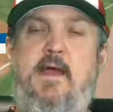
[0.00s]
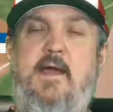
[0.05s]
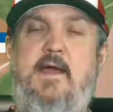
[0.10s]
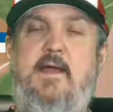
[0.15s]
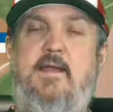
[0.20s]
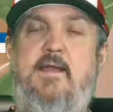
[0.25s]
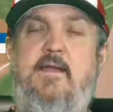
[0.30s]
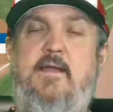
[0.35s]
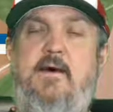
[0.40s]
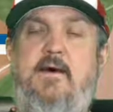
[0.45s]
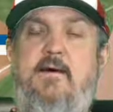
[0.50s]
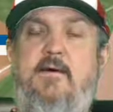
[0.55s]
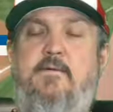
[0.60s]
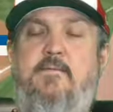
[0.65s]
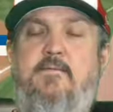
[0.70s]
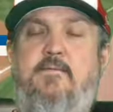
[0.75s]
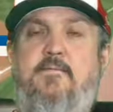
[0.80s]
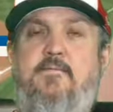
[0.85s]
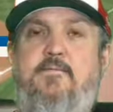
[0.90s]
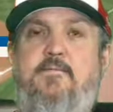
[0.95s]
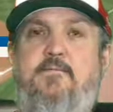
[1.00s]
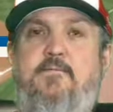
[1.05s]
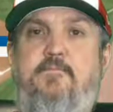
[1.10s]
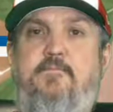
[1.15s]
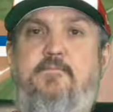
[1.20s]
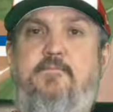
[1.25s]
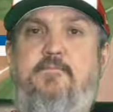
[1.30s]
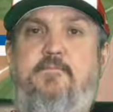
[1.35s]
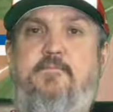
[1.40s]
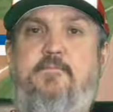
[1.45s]
And
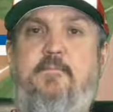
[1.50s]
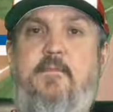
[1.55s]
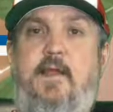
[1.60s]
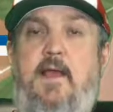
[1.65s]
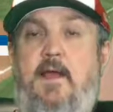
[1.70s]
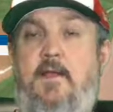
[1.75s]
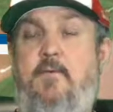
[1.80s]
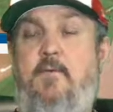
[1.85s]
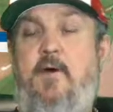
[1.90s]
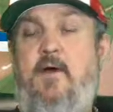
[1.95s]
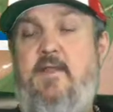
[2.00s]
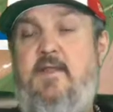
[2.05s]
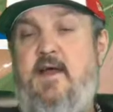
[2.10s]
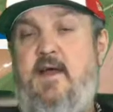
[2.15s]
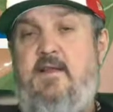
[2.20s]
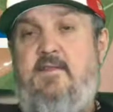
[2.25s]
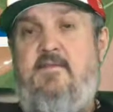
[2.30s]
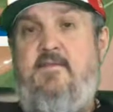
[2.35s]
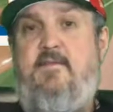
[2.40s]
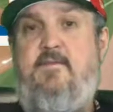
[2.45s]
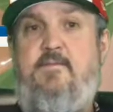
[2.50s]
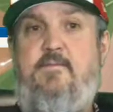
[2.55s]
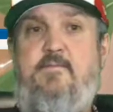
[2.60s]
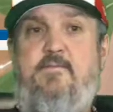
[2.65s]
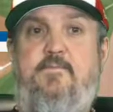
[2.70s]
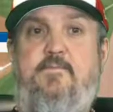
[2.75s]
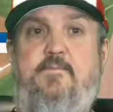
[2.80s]
anyway, that's,